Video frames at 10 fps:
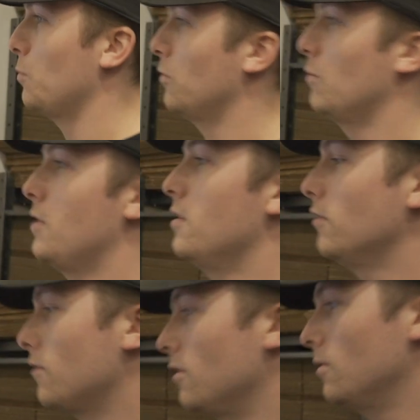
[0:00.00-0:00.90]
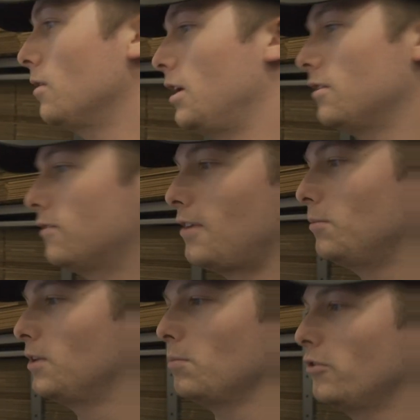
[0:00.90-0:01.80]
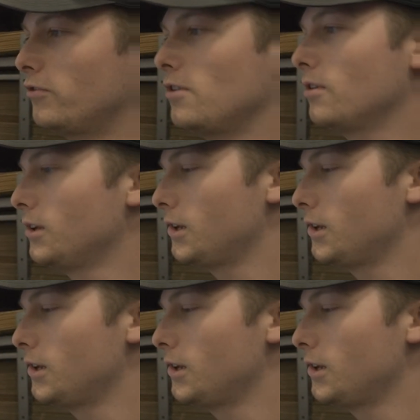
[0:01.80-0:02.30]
between these two at the same temperature.